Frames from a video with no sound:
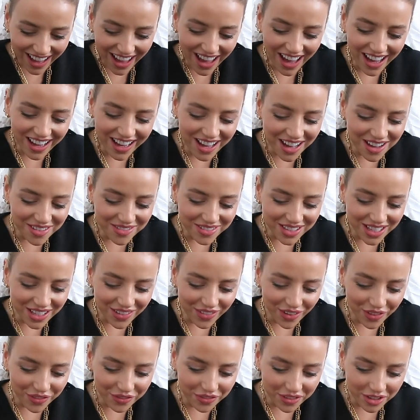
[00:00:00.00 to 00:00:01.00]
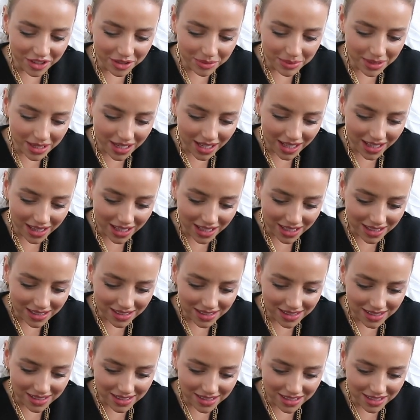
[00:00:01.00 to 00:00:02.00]
I can't believe I'm filming like this.
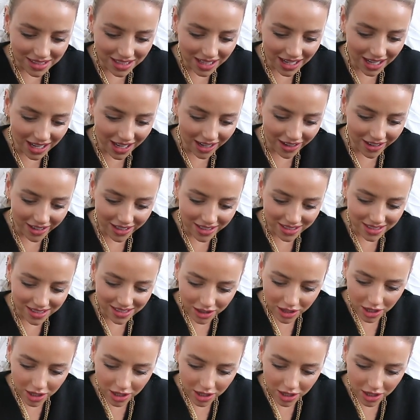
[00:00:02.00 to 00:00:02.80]
This is hilarious.